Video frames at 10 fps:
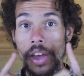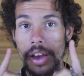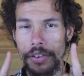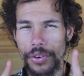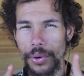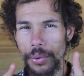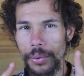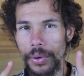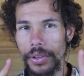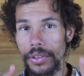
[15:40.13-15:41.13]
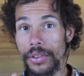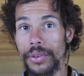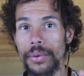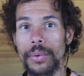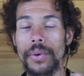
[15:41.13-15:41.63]
of who
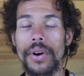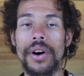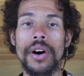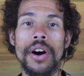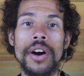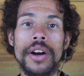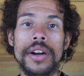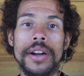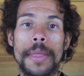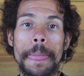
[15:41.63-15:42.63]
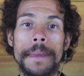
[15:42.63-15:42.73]
you are,